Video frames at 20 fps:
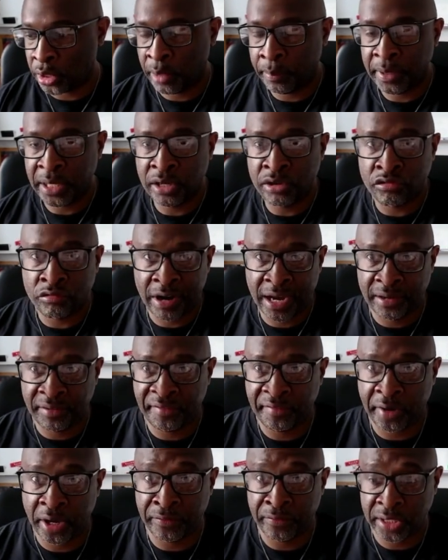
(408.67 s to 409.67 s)
to be
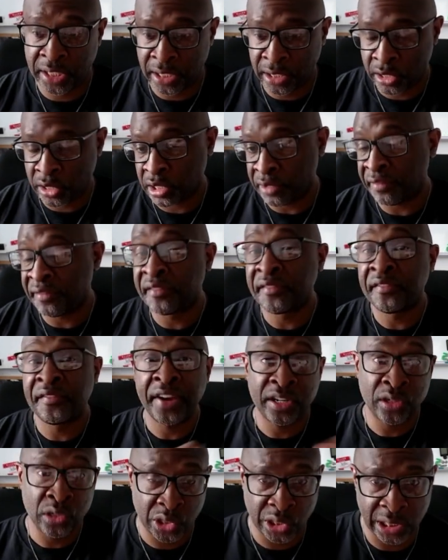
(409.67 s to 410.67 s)
grandfathered in, because
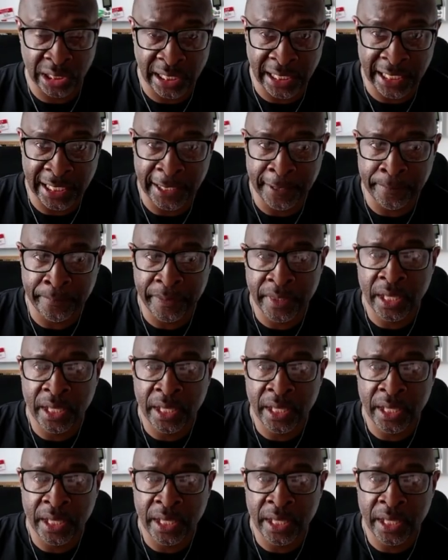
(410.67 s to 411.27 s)
eventually